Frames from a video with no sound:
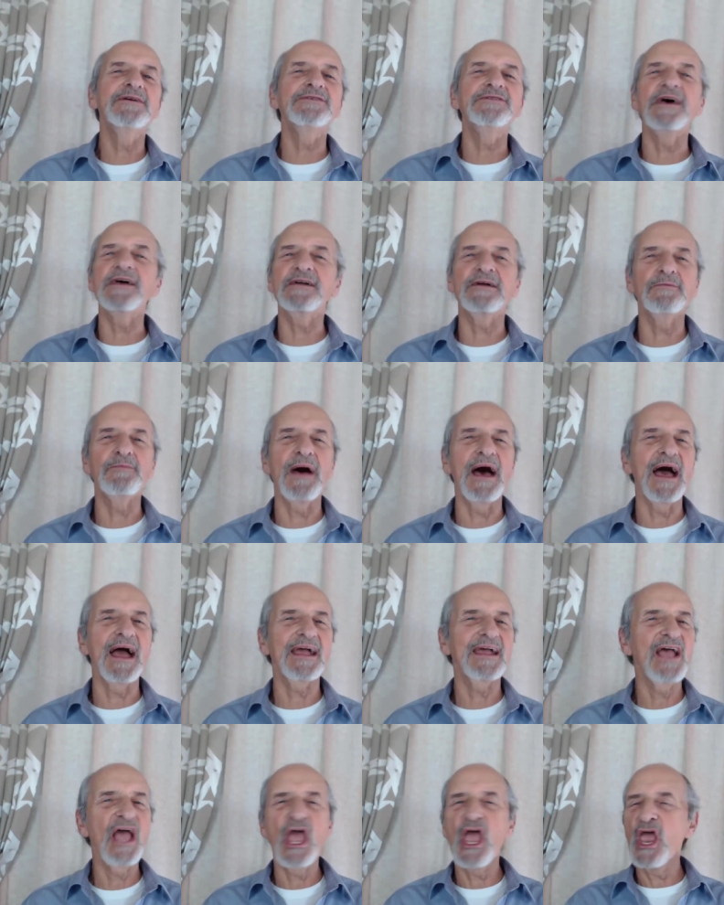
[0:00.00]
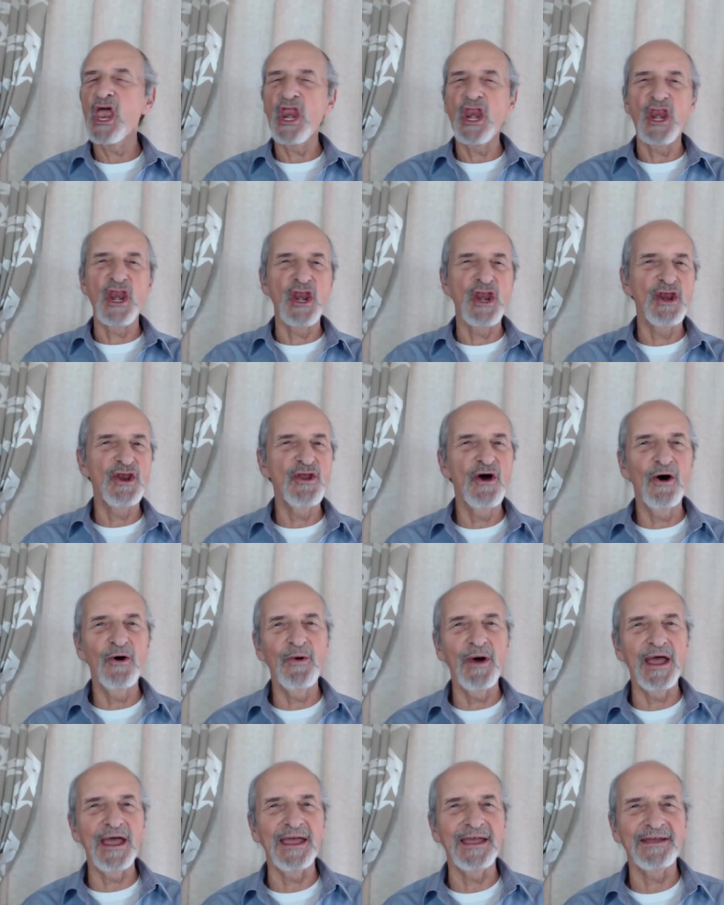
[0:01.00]
to take her back. No
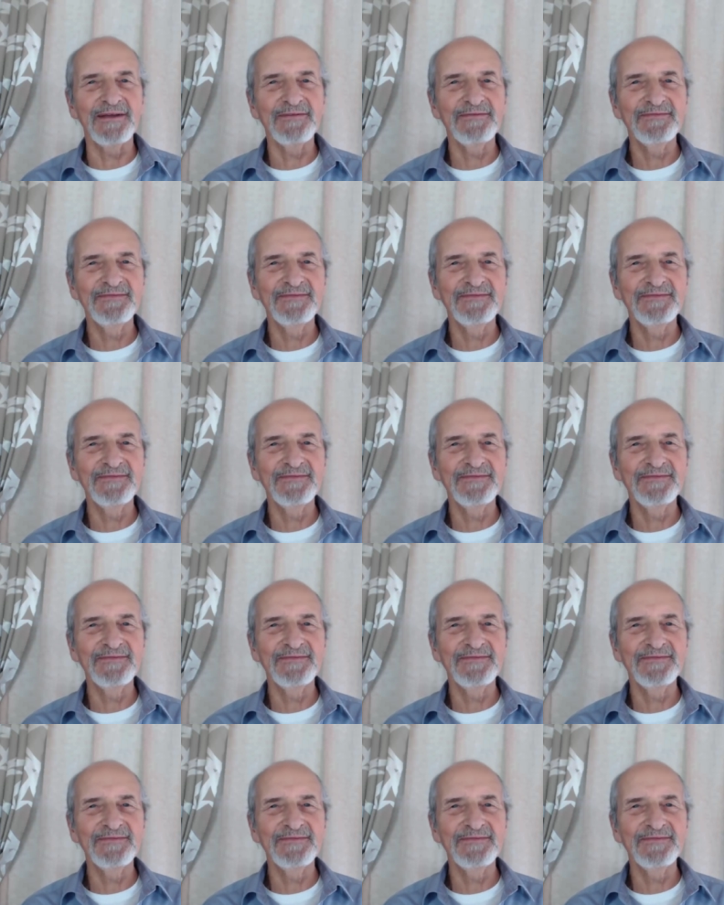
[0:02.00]
way.